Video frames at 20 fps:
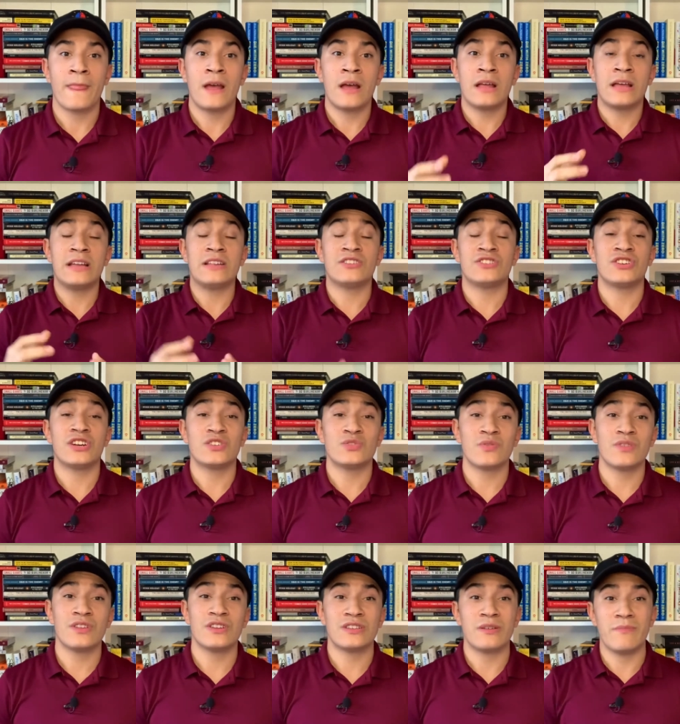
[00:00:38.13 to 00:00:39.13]
He shares
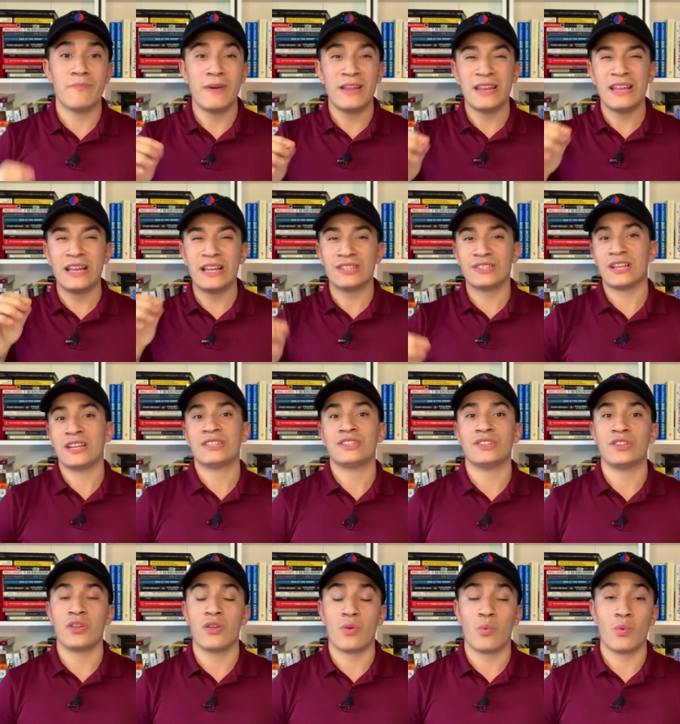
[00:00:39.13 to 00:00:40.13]
with us many insights
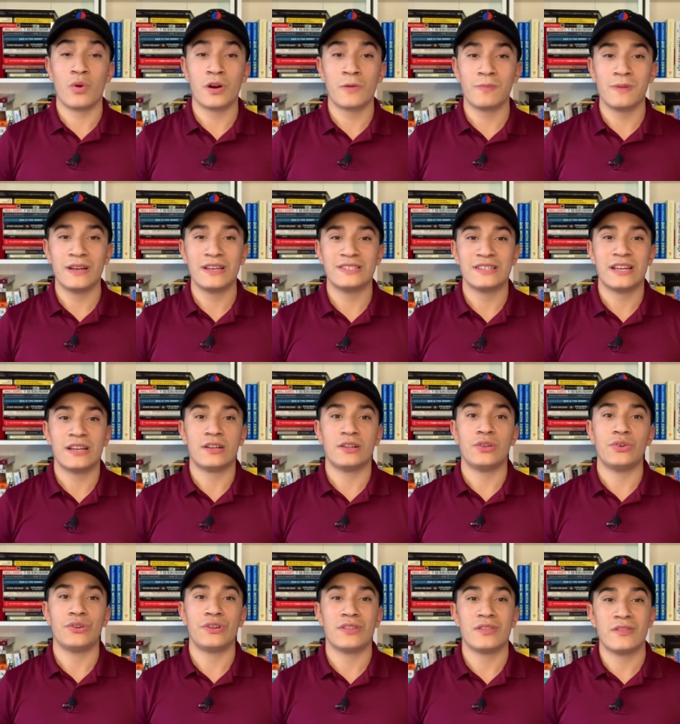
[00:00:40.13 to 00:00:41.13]
into the workplace,
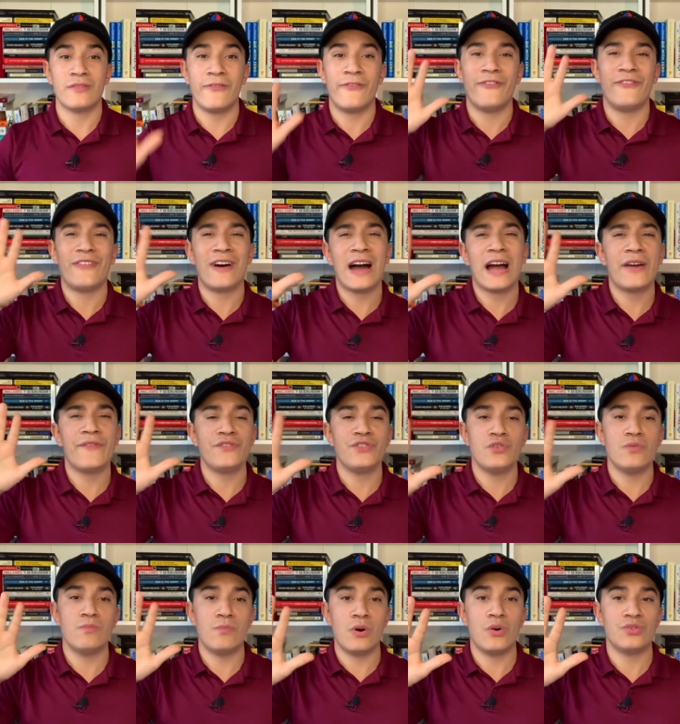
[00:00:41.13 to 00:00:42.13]
including the five
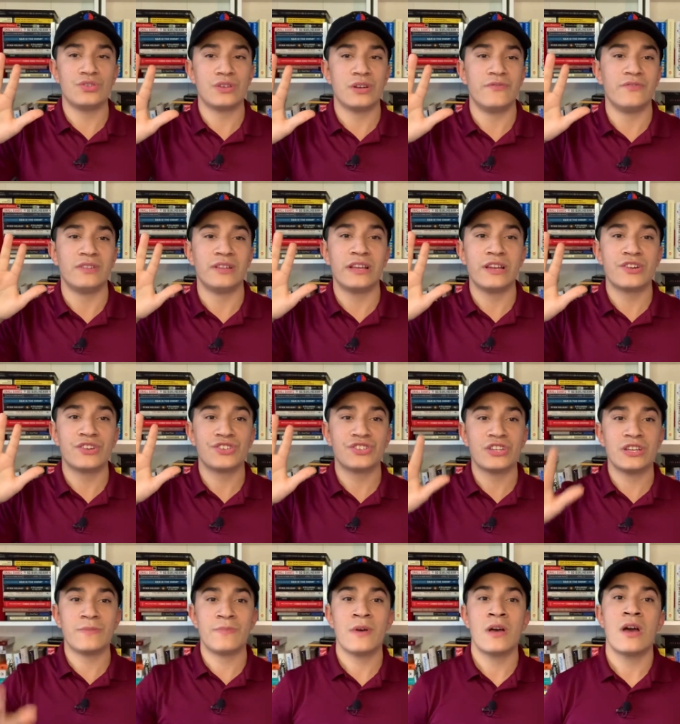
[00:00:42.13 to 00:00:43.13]
new modes of
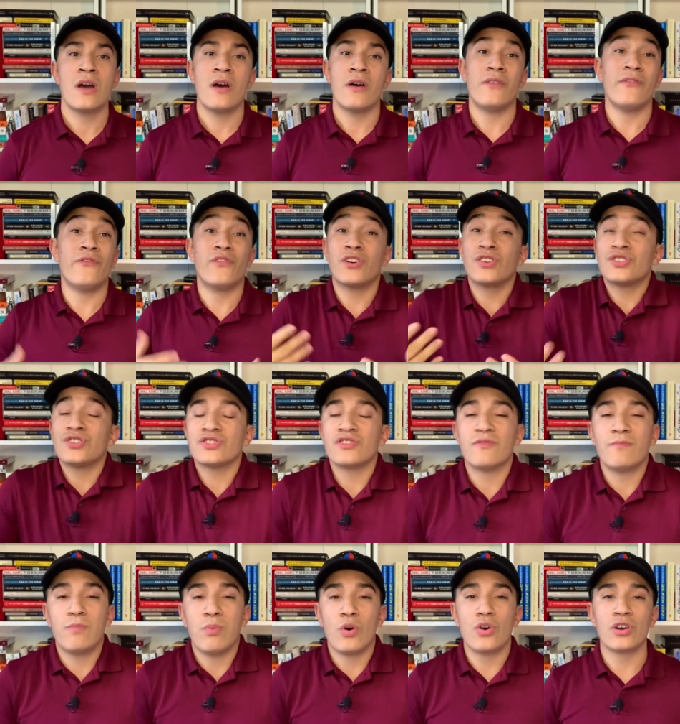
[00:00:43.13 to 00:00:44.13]
leadership, virtues
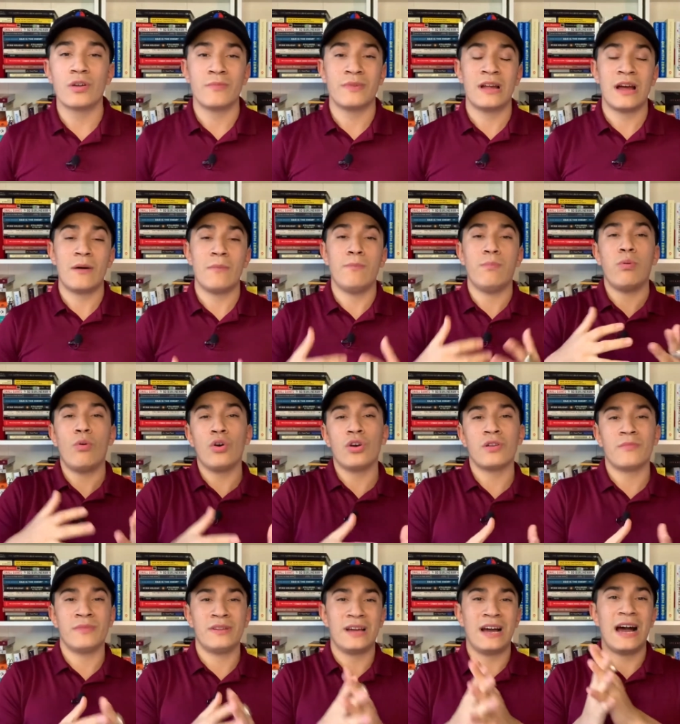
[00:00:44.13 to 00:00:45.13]
of boredom, and how
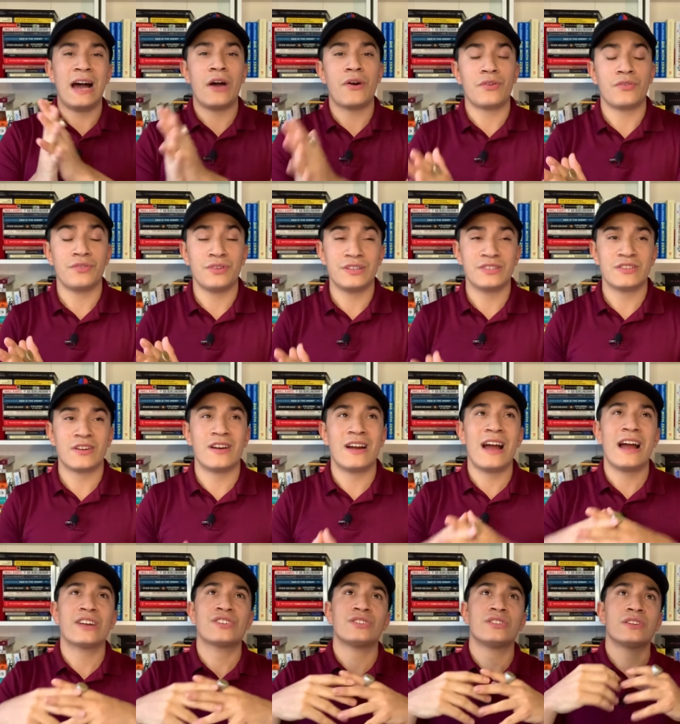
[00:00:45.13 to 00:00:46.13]
boredom and idleness are
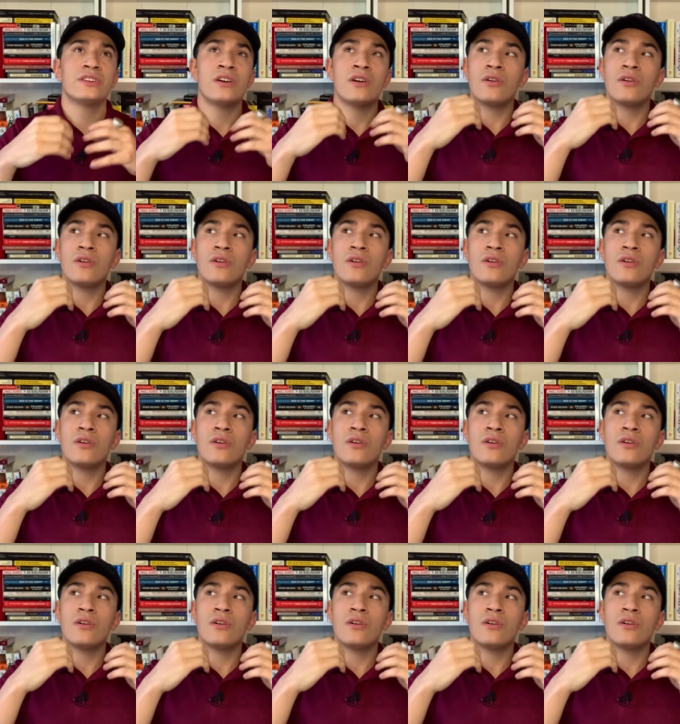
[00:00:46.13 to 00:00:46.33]
actually